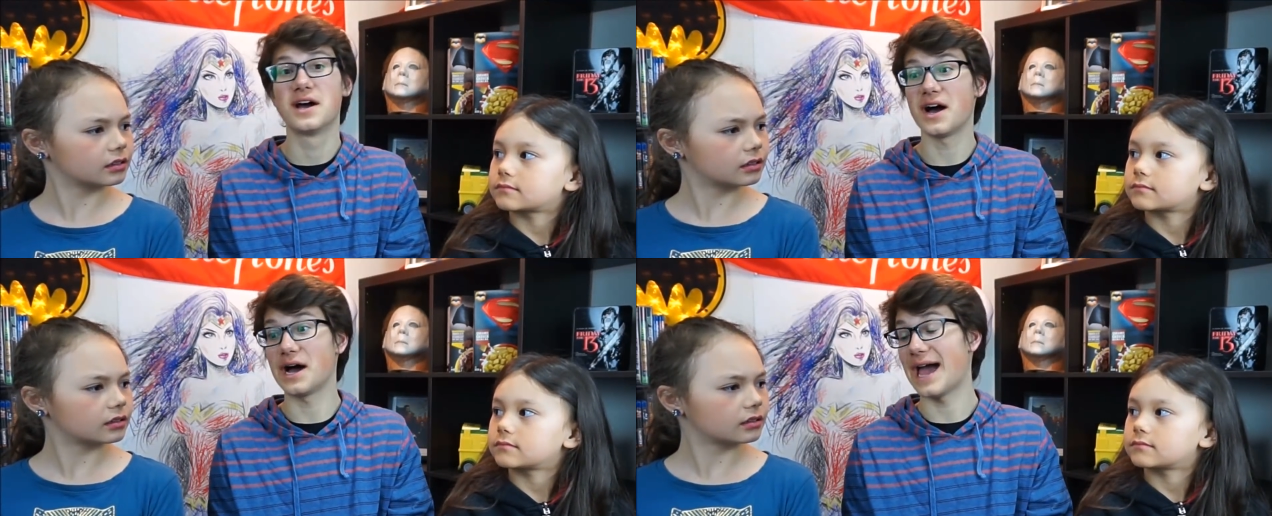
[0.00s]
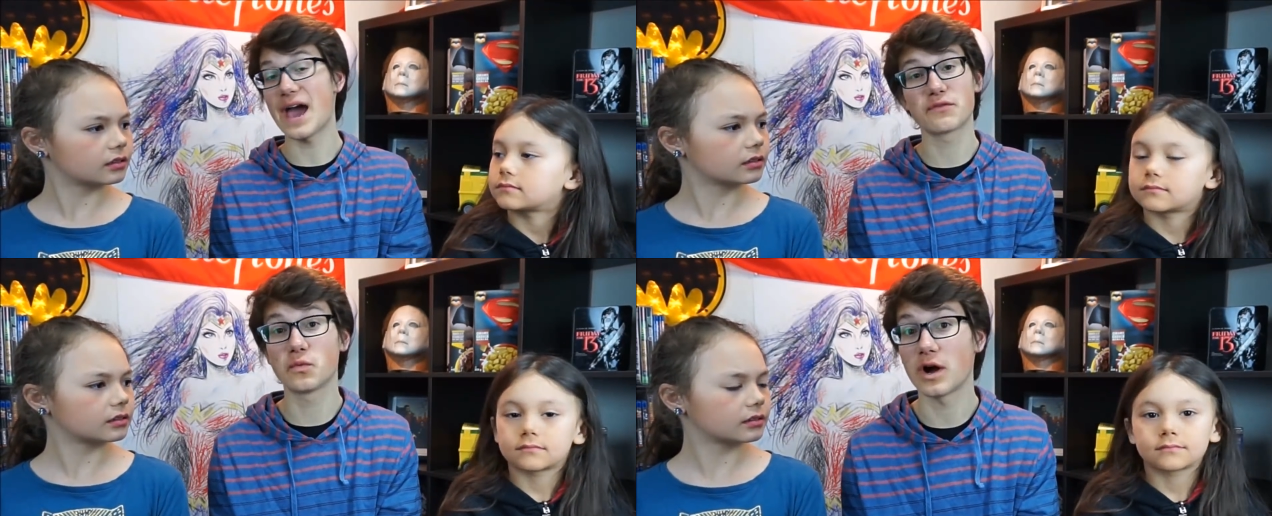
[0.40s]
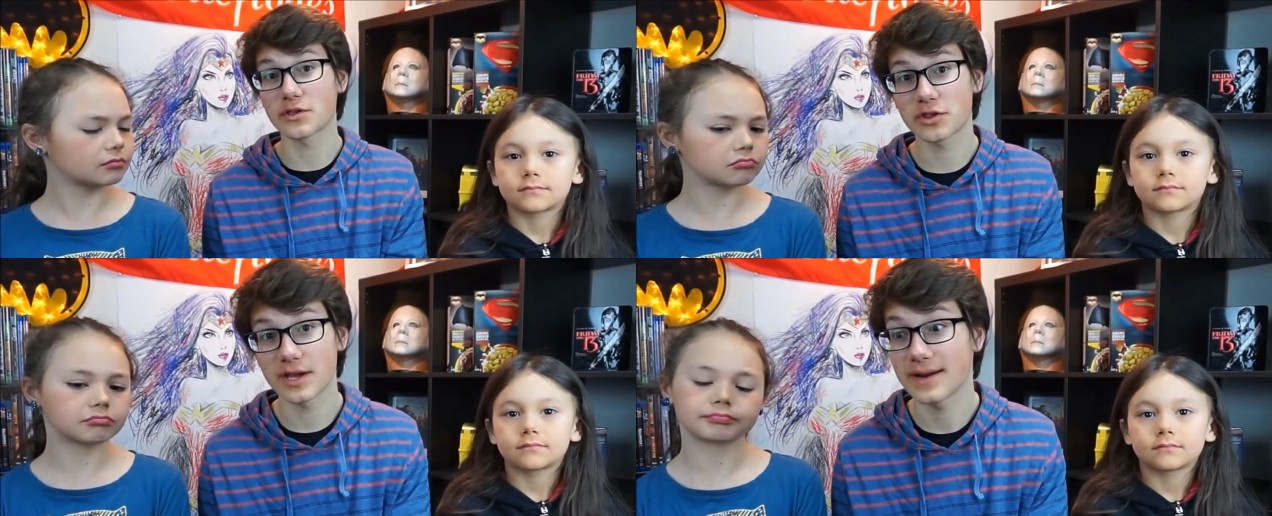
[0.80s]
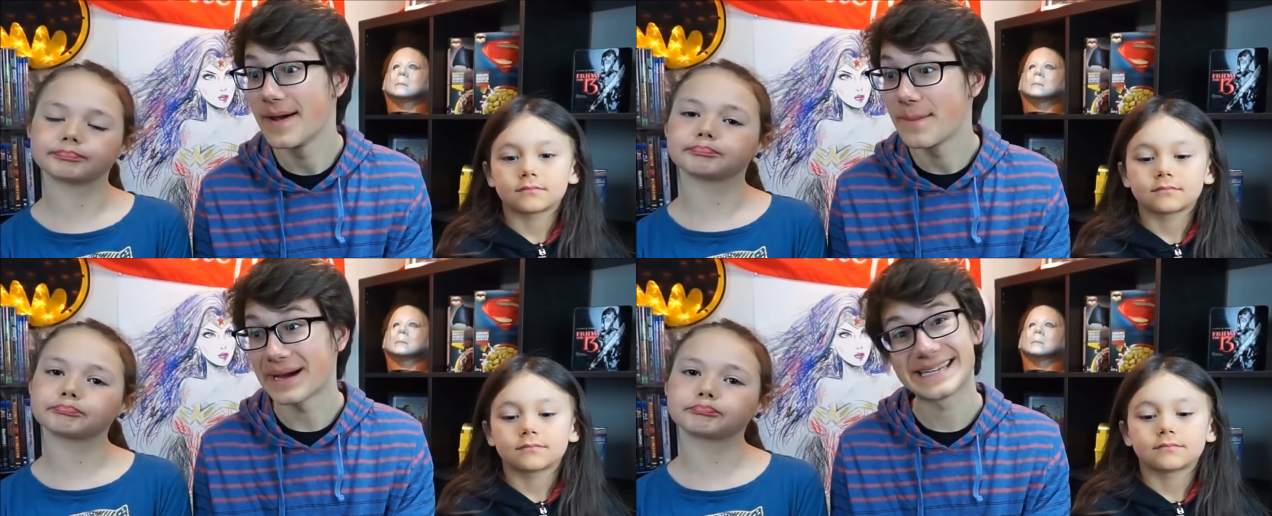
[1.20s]
Speaker 1: Uh, haven't watched it.
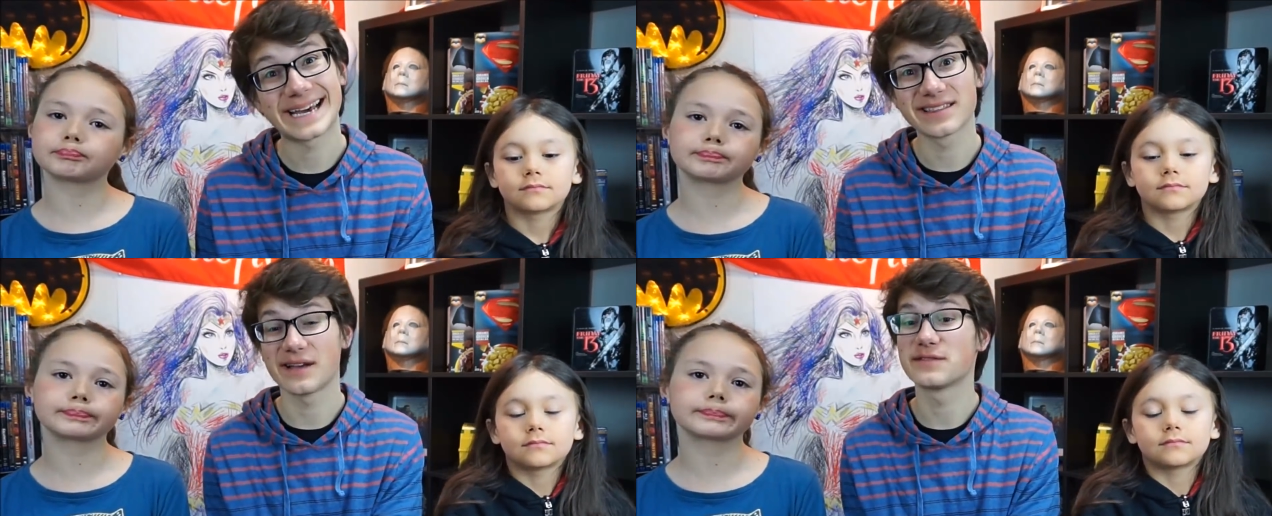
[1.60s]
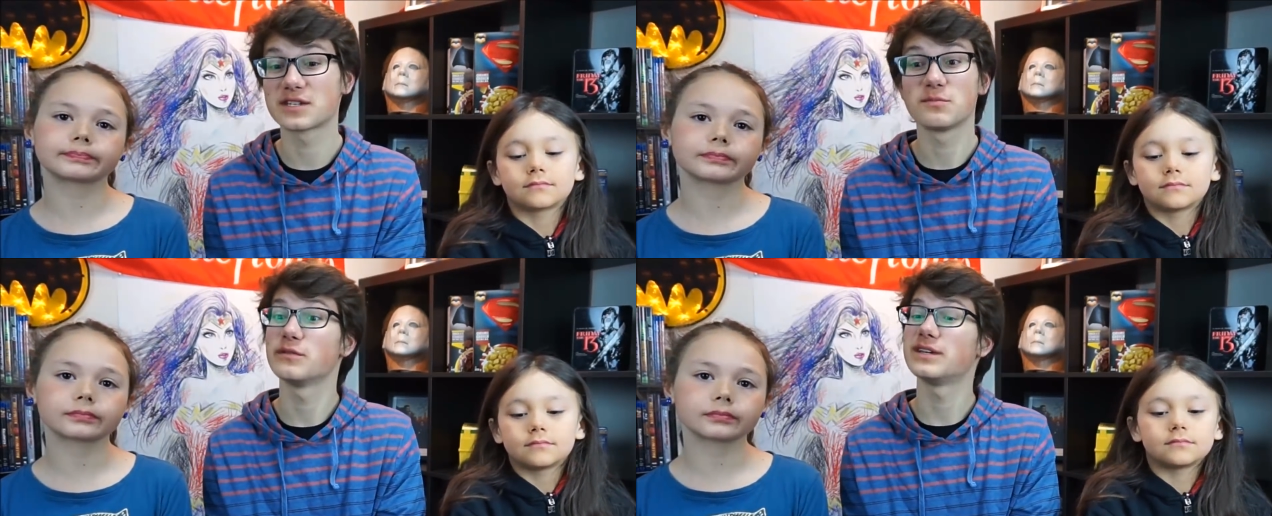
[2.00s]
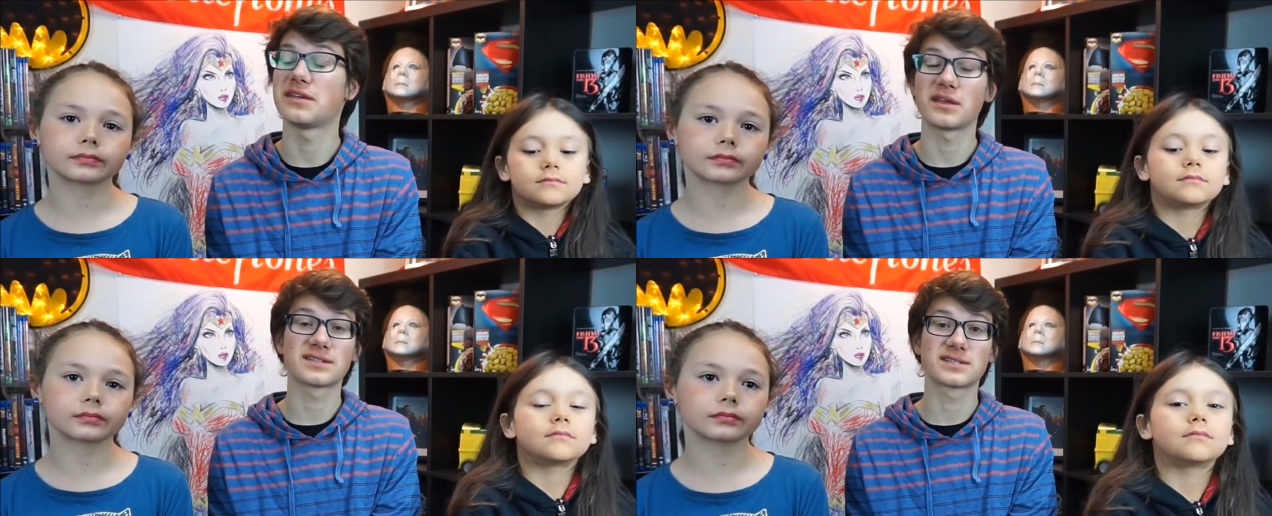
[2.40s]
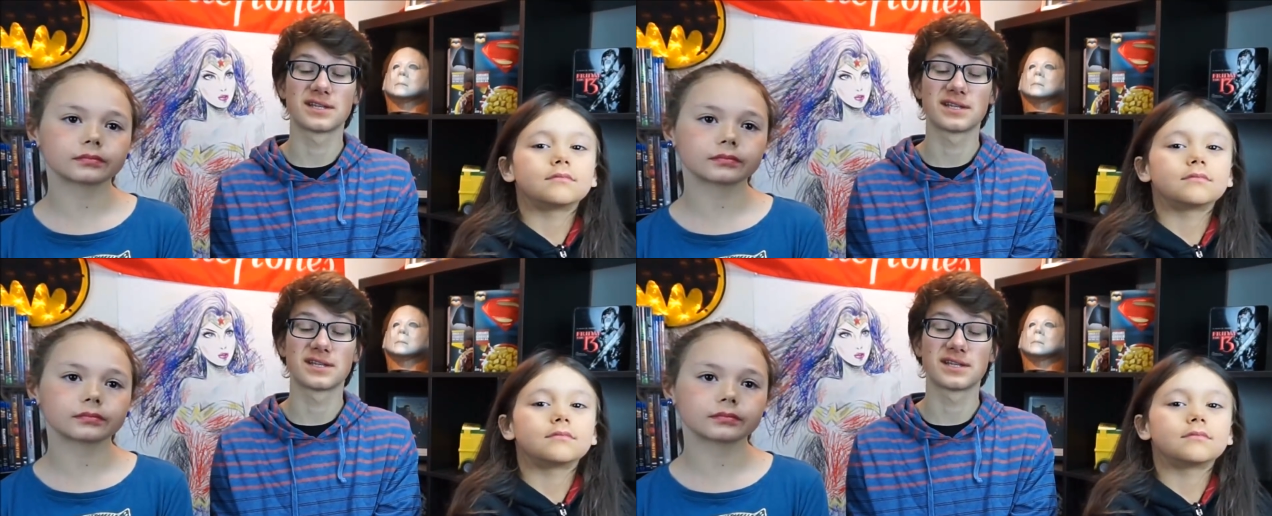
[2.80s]
My dad loves this movie. He thinks it's